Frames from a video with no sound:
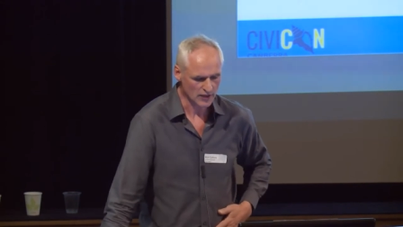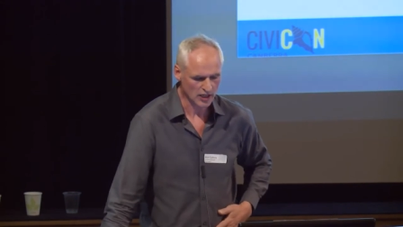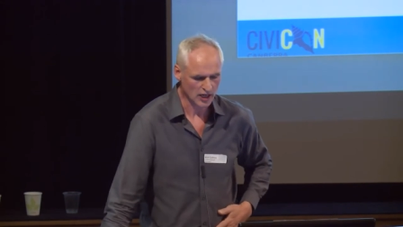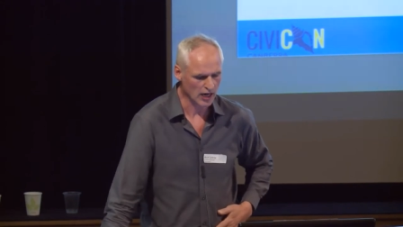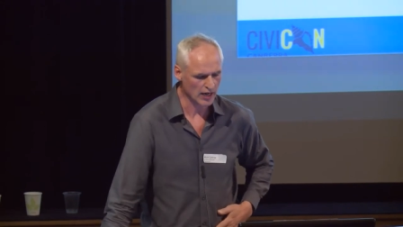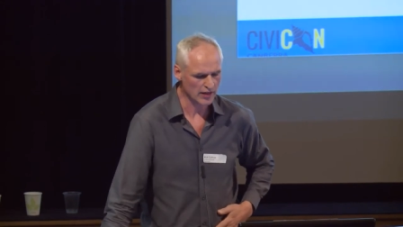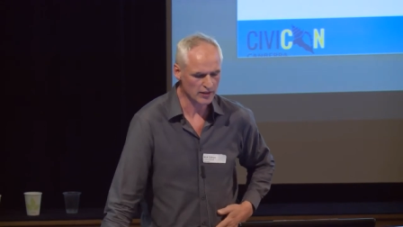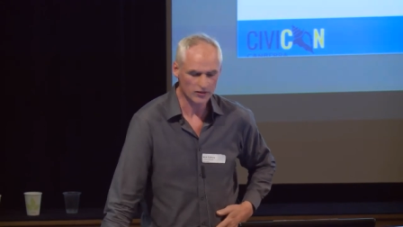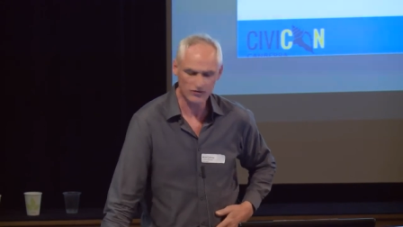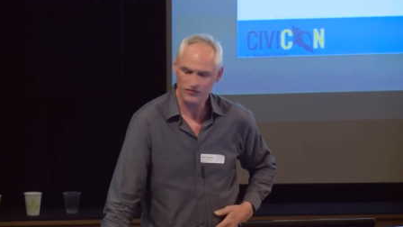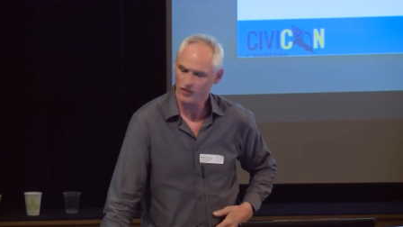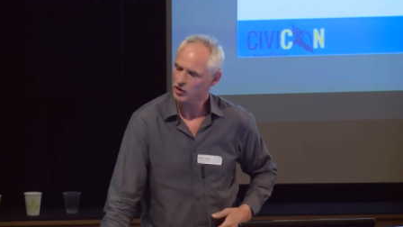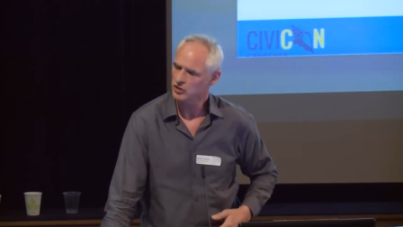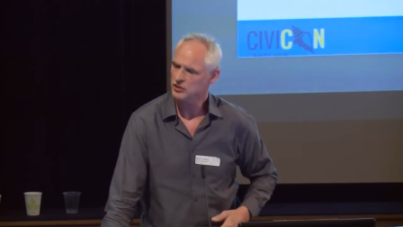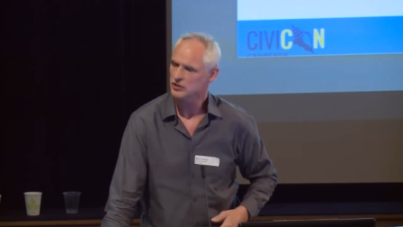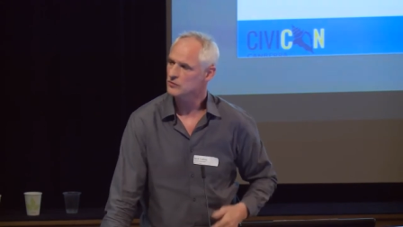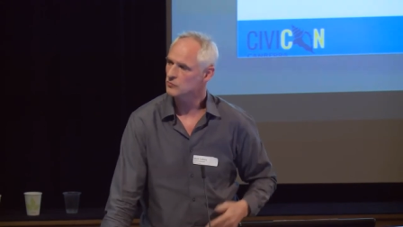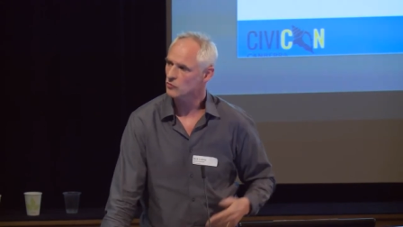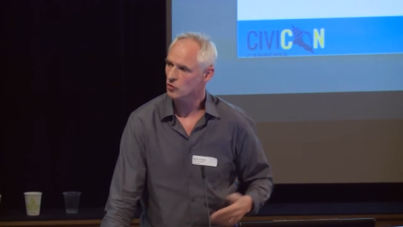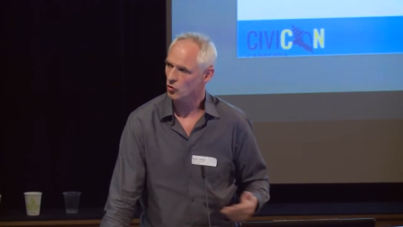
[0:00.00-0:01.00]
either
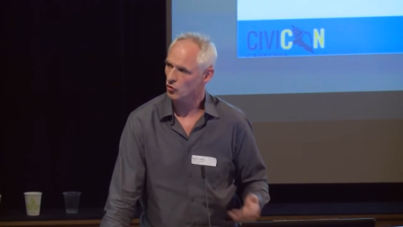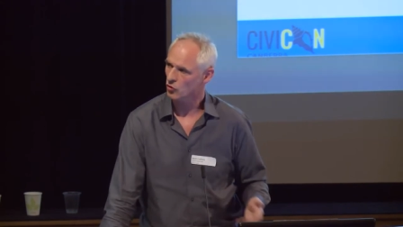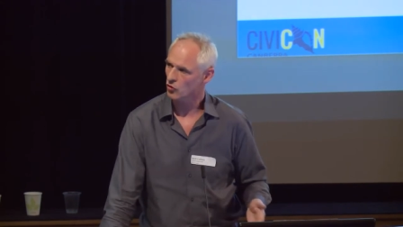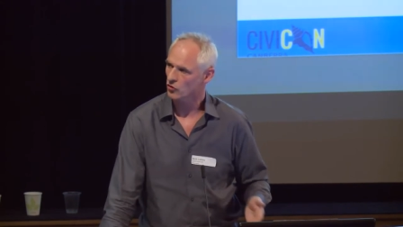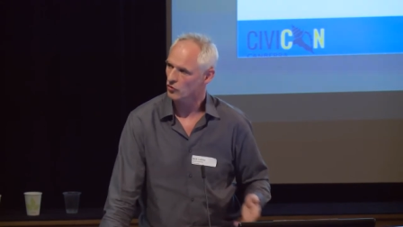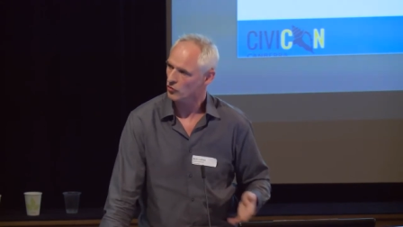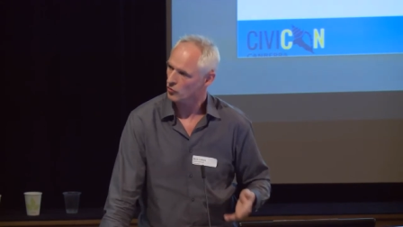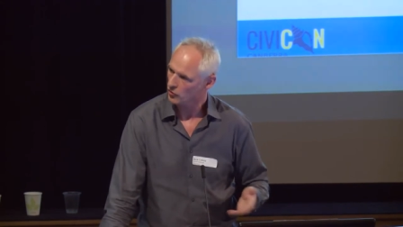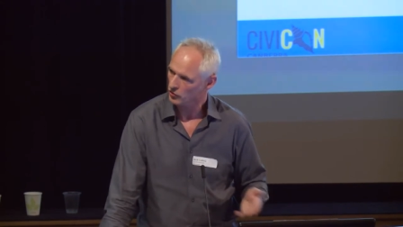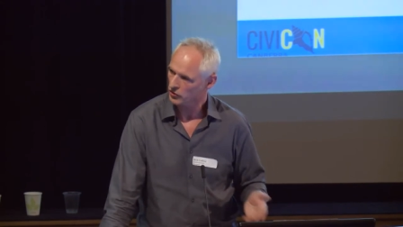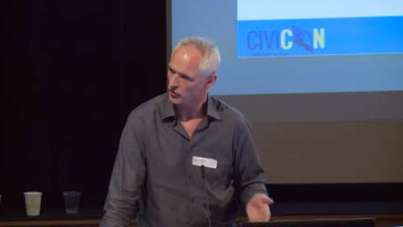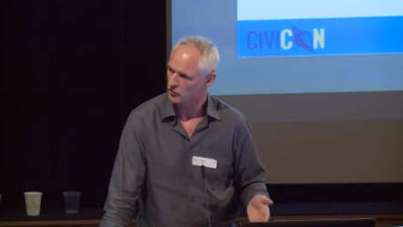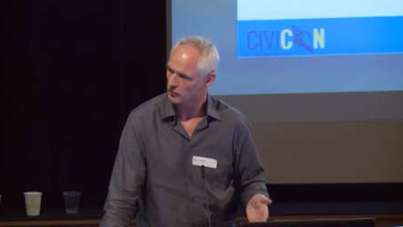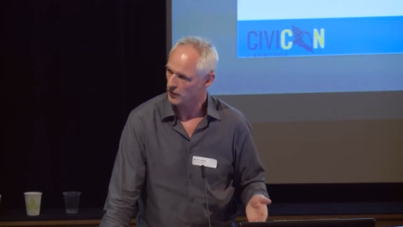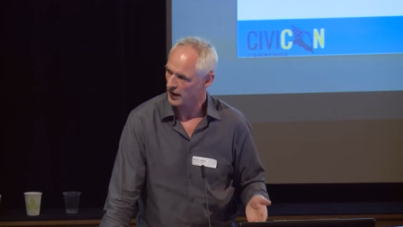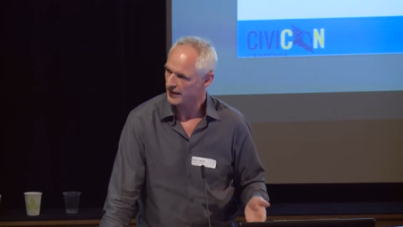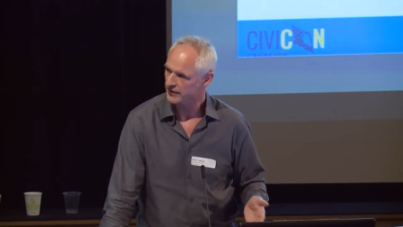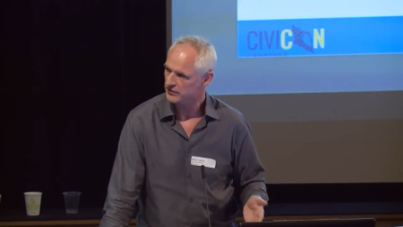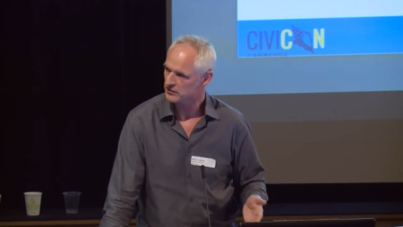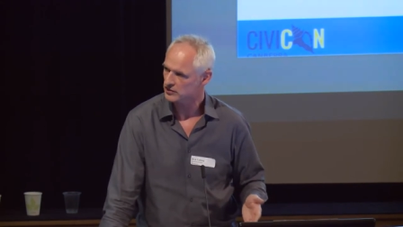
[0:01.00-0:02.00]
volume or, or the
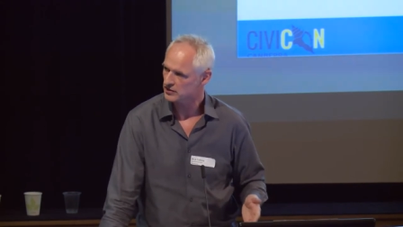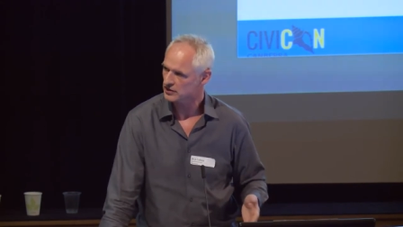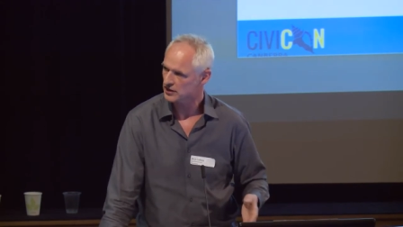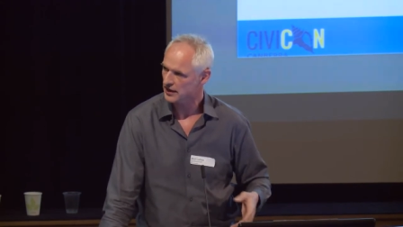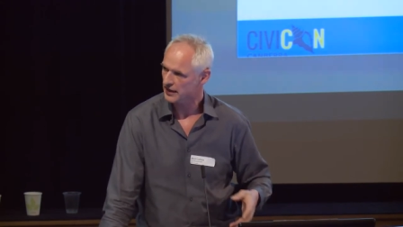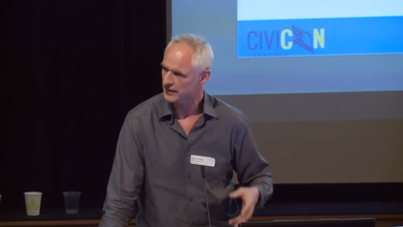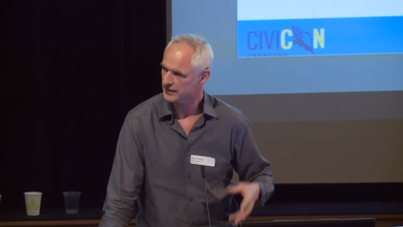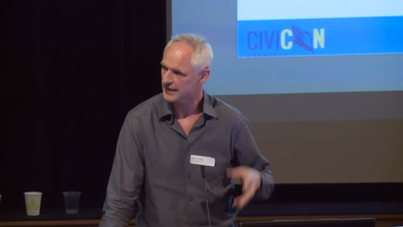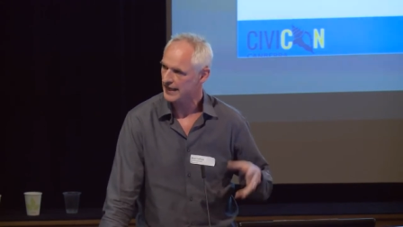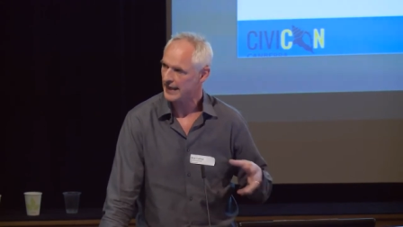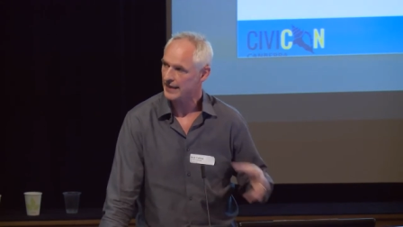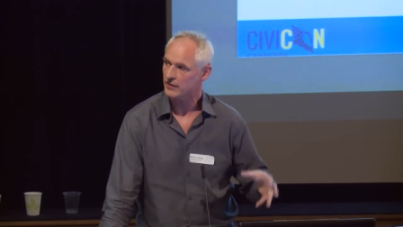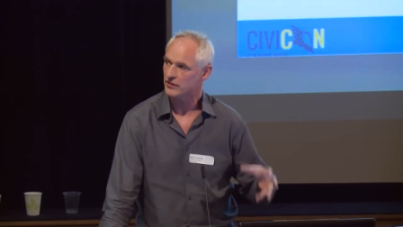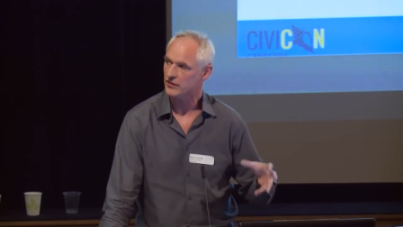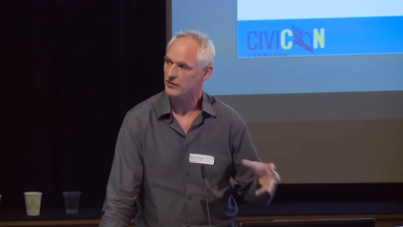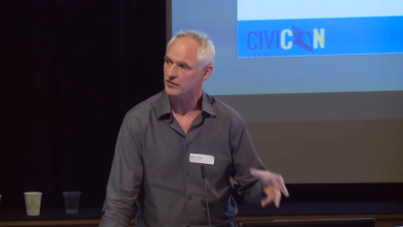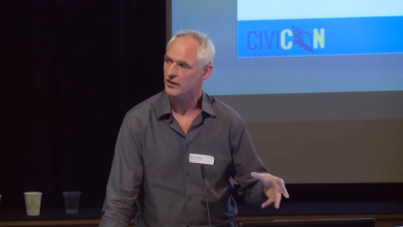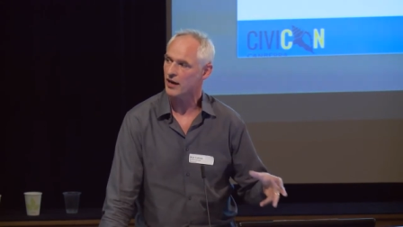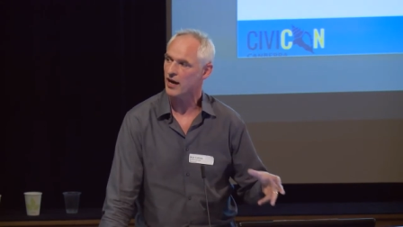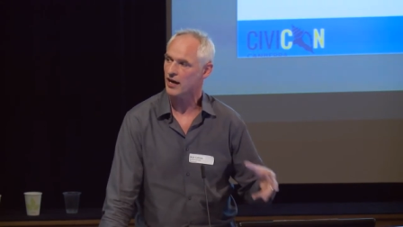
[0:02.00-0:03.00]
rates, and get at
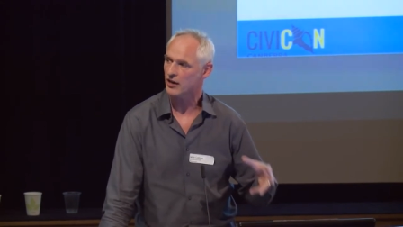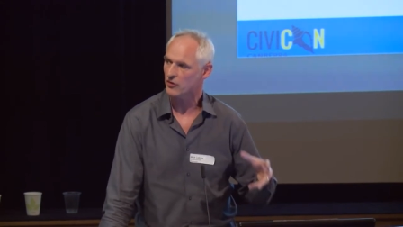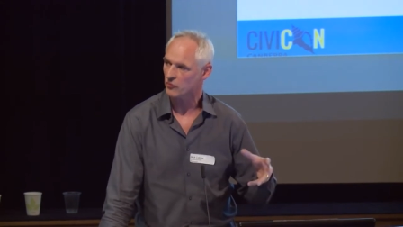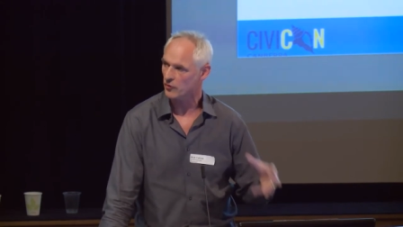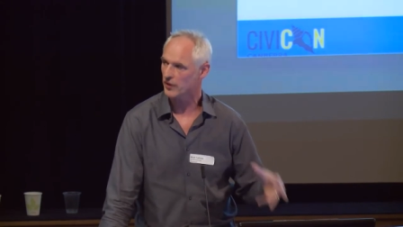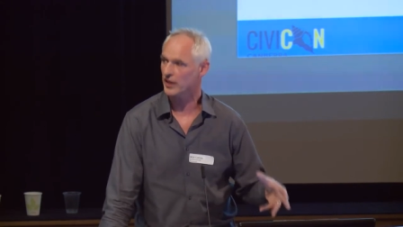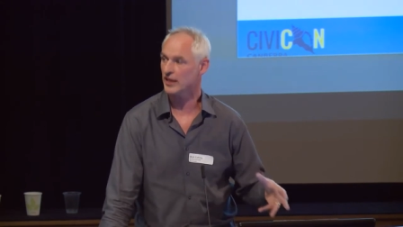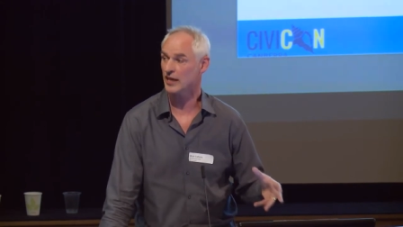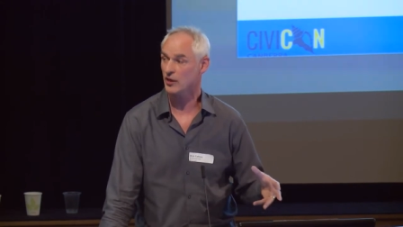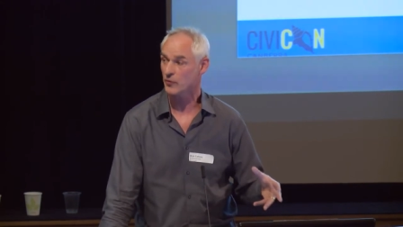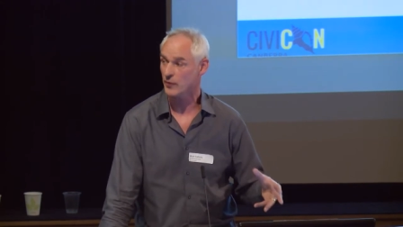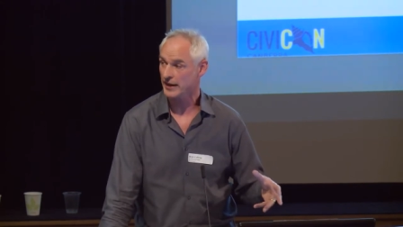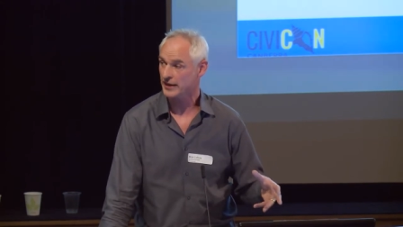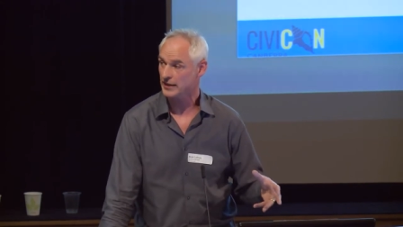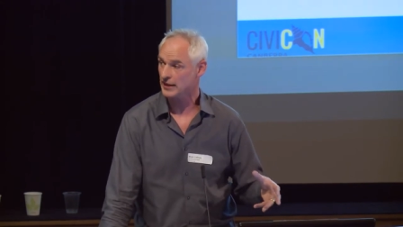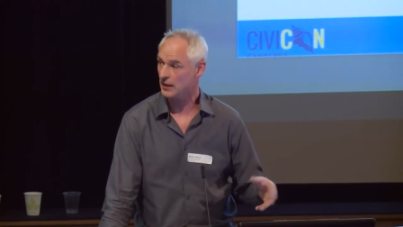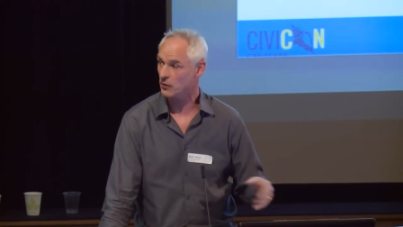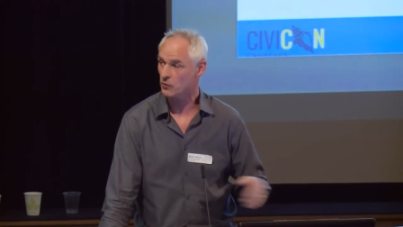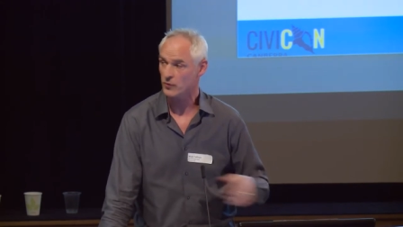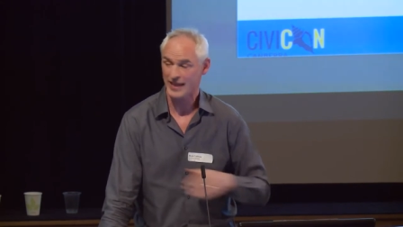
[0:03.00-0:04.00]
the data really
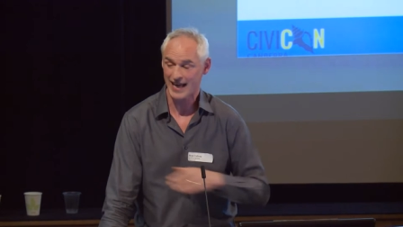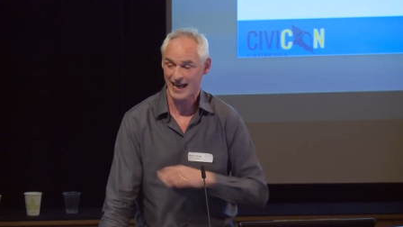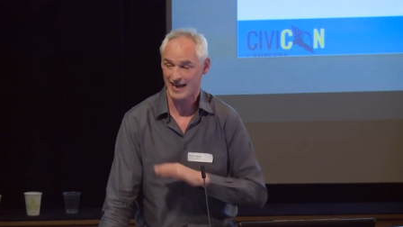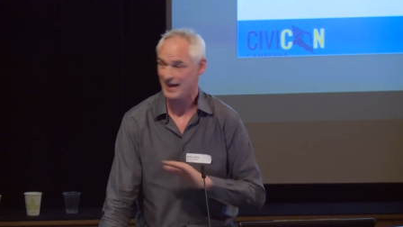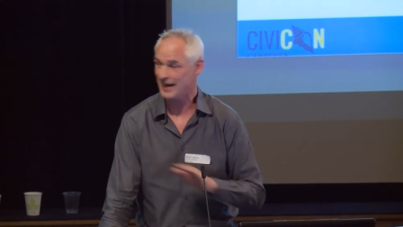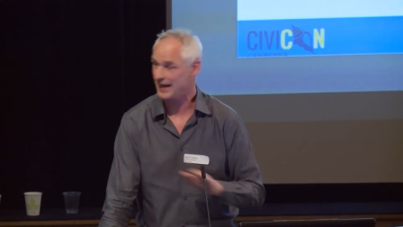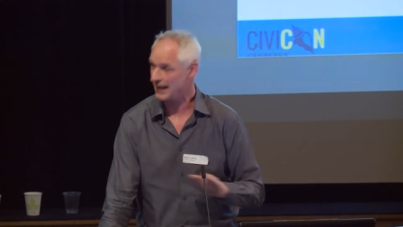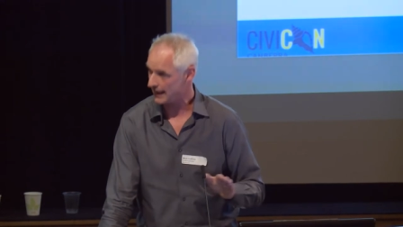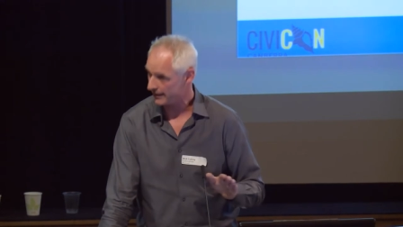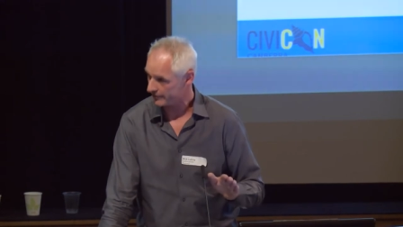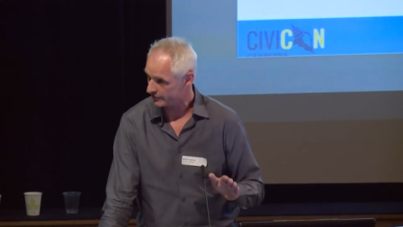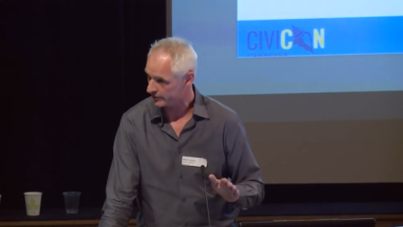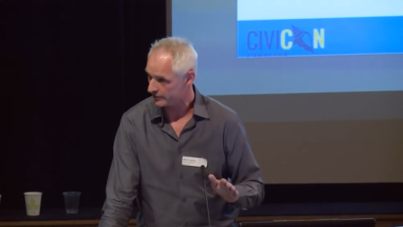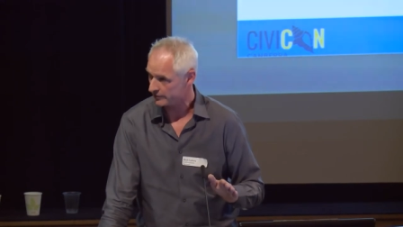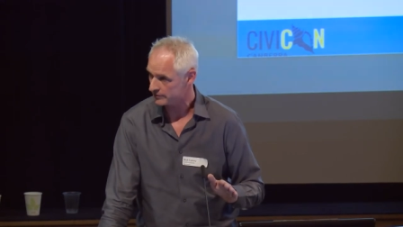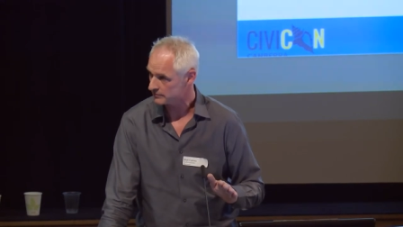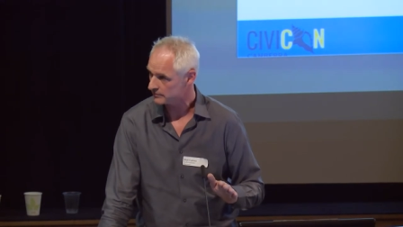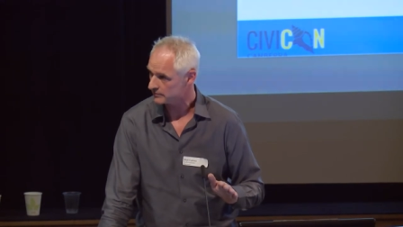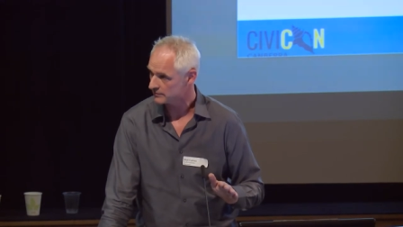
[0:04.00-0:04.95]
quickly without any effort.